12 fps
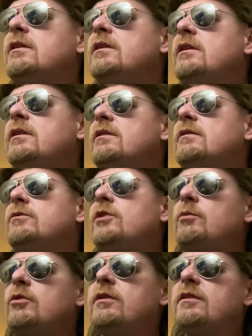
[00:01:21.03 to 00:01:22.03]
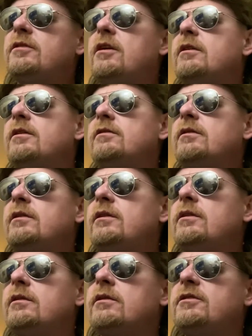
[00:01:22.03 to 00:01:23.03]
you know, and one boy's talking to
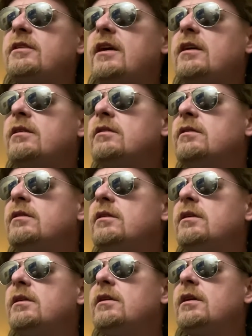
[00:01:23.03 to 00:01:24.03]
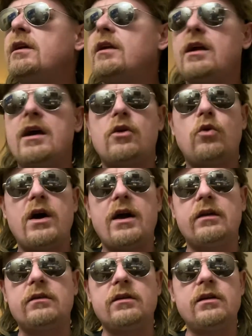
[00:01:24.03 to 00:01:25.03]
the, the chick, and it got
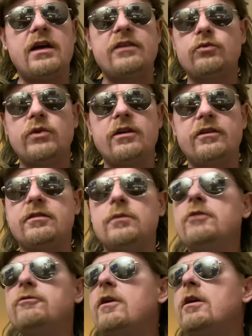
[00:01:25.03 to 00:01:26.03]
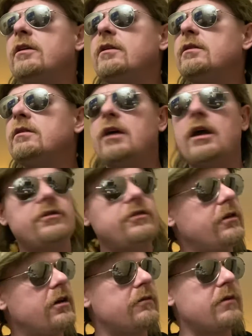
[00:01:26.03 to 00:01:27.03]
quiet and I swear someone farted and
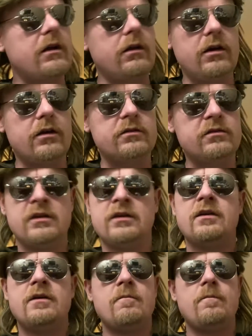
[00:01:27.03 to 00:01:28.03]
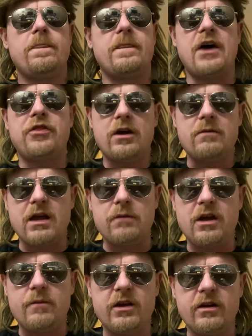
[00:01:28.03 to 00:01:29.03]
she turned around and looked. I thought
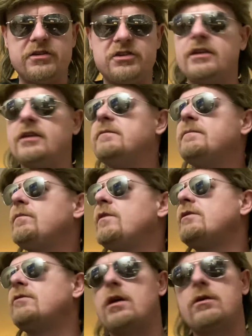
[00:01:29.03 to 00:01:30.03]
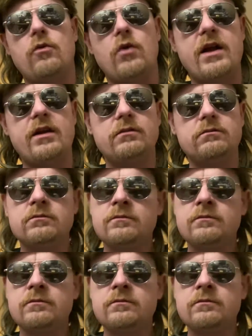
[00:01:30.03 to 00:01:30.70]
maybe I'm hearing shit. So I rewind it